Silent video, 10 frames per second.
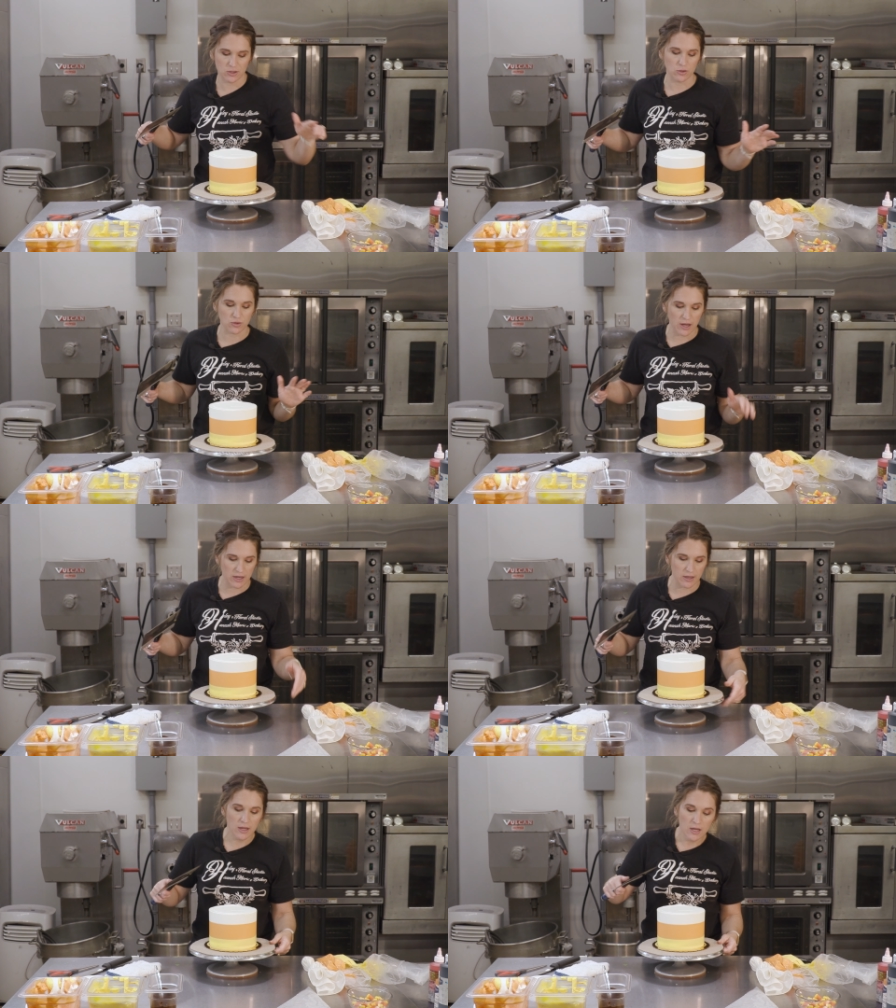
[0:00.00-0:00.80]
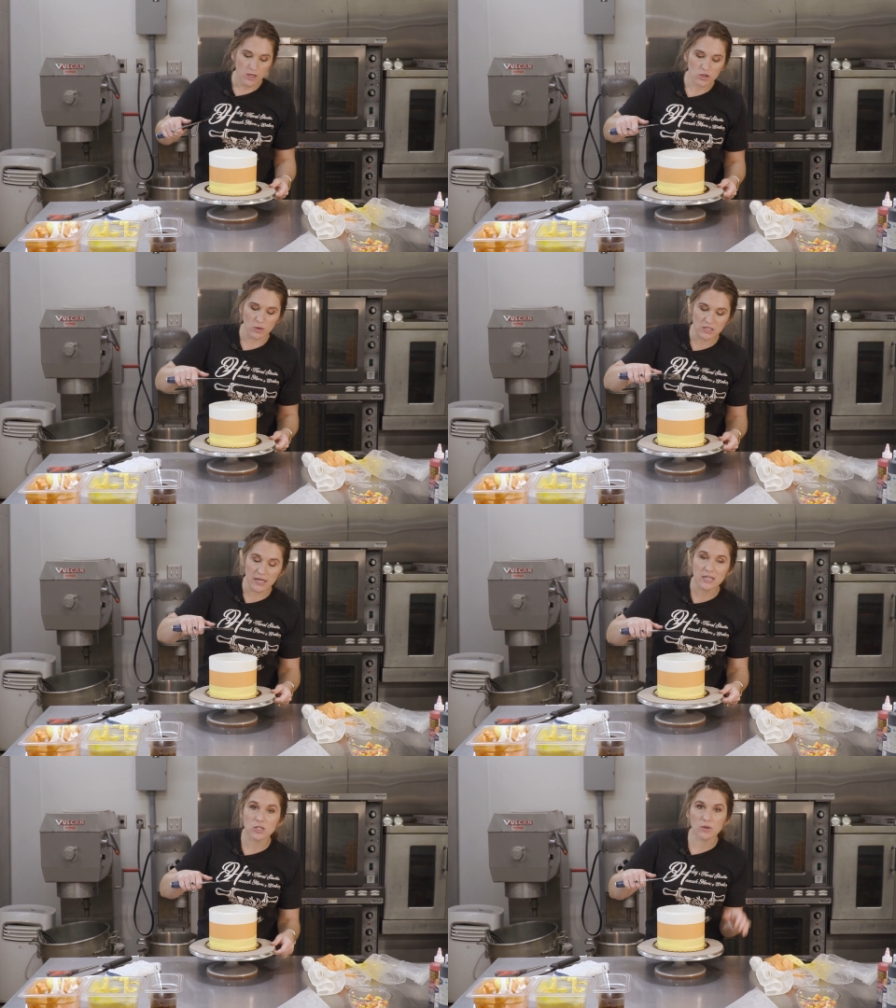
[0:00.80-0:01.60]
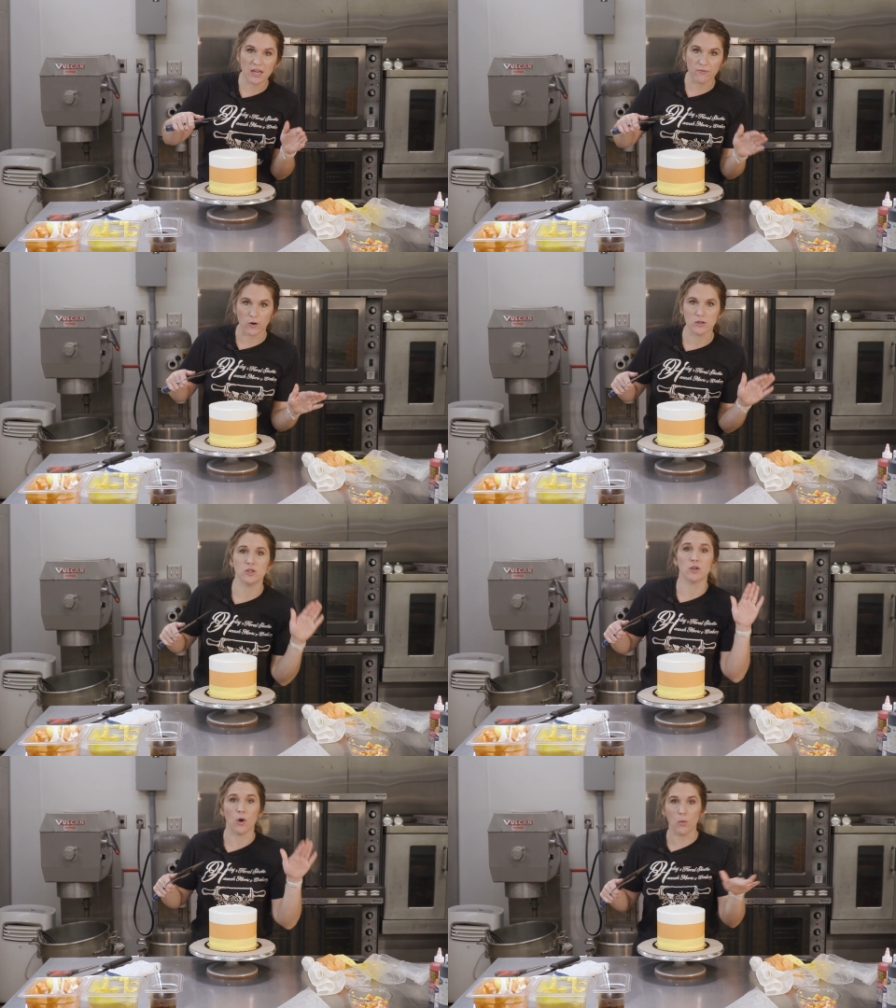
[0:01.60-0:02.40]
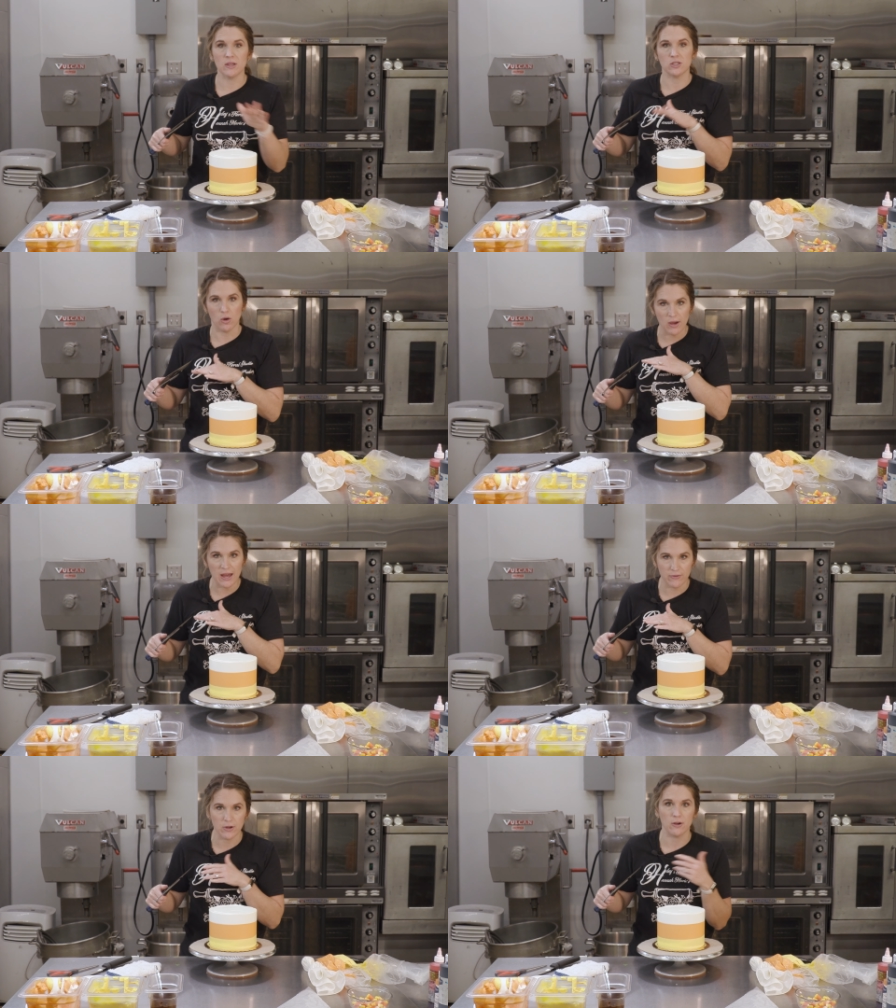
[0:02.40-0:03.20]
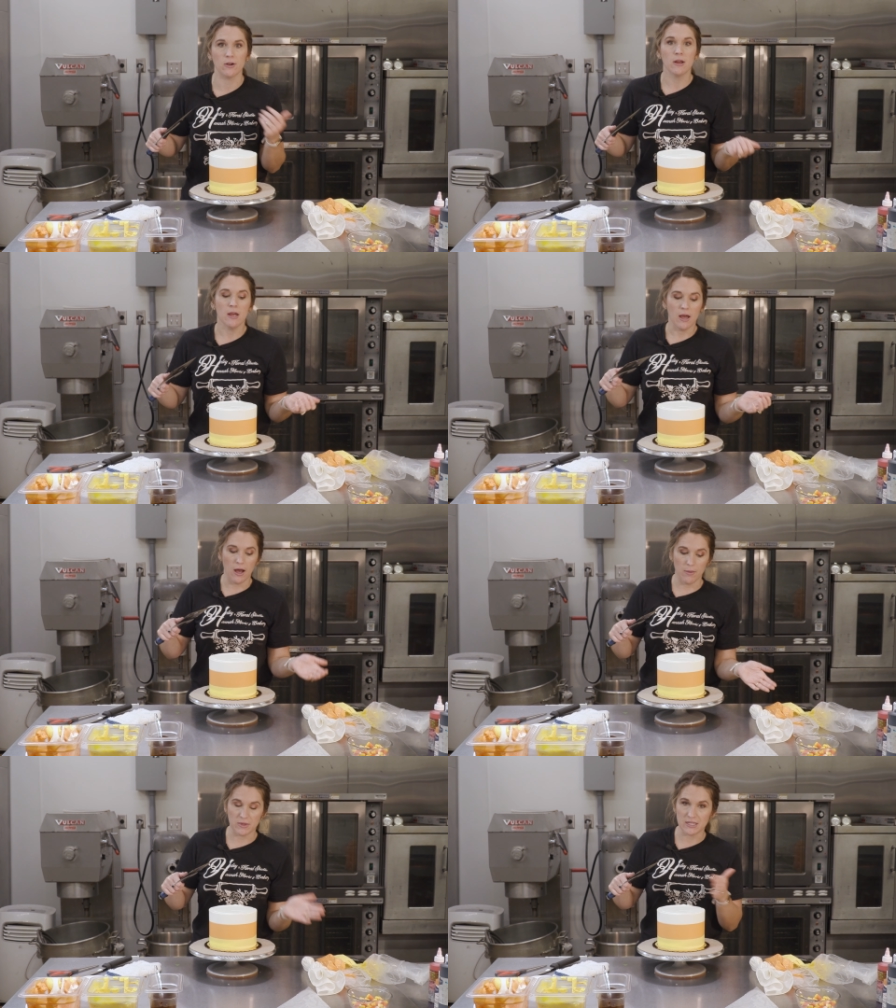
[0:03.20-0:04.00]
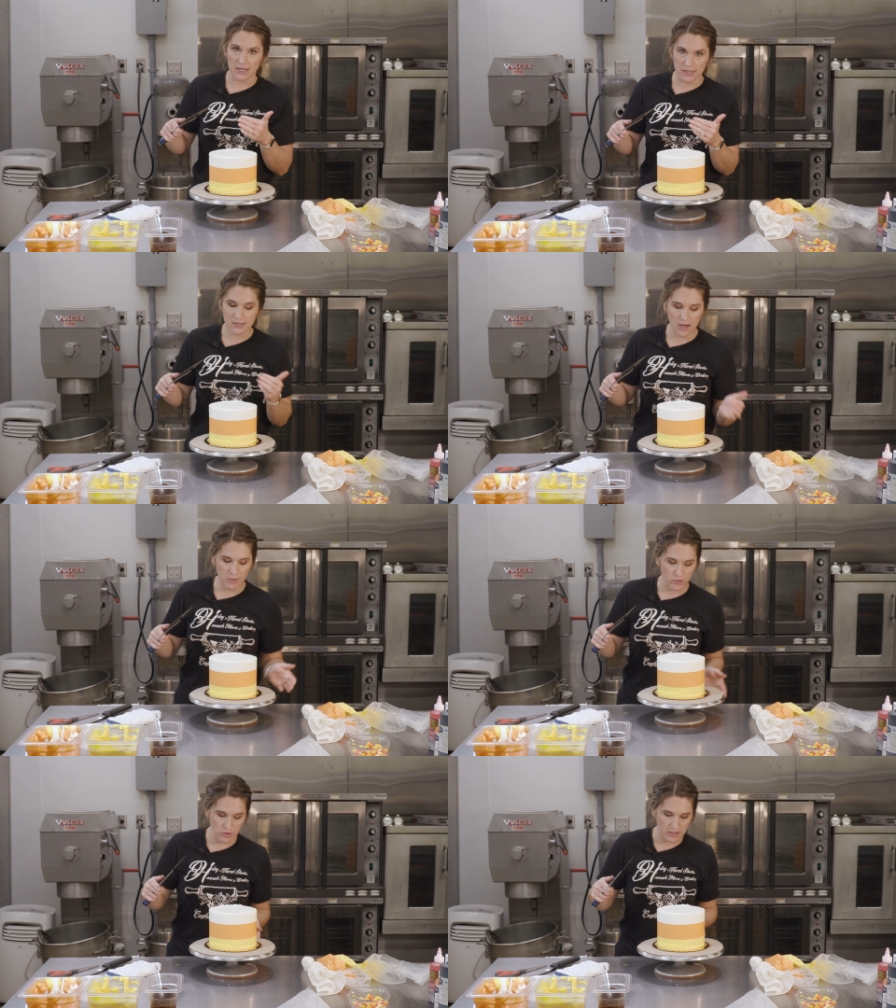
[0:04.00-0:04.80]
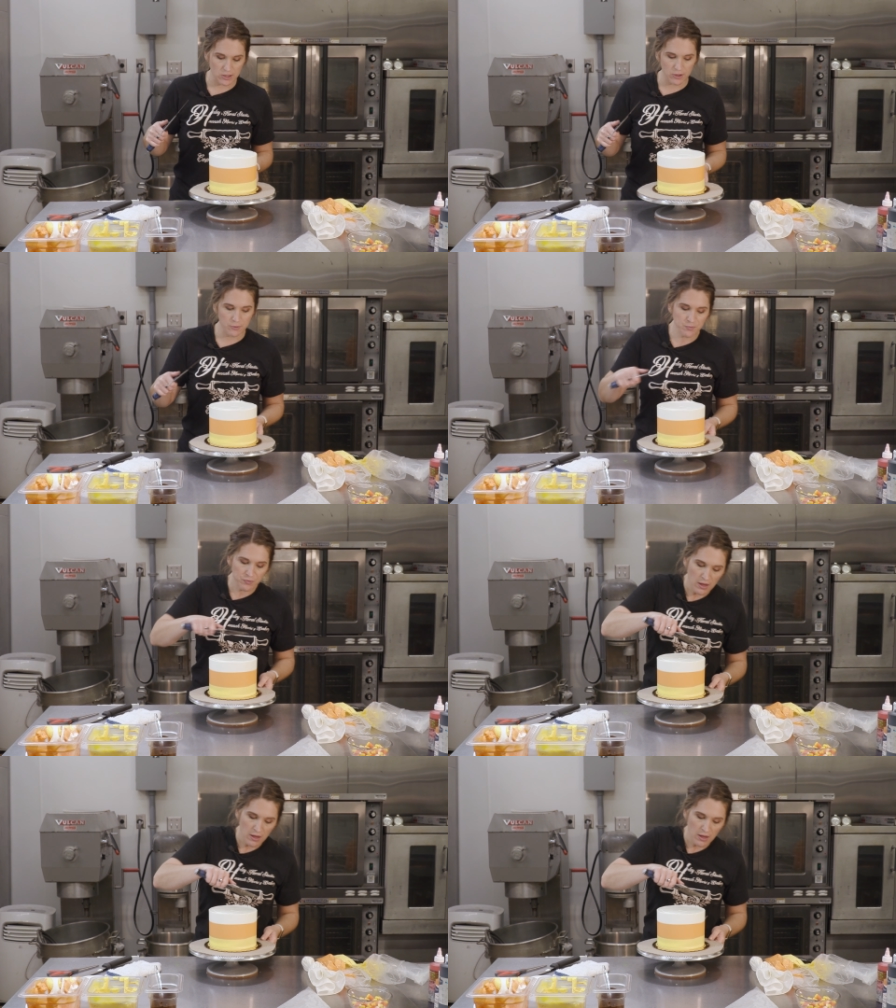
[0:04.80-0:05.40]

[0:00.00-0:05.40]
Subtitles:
So try to go as light as you can first. You can always go heavier the second time if you need to.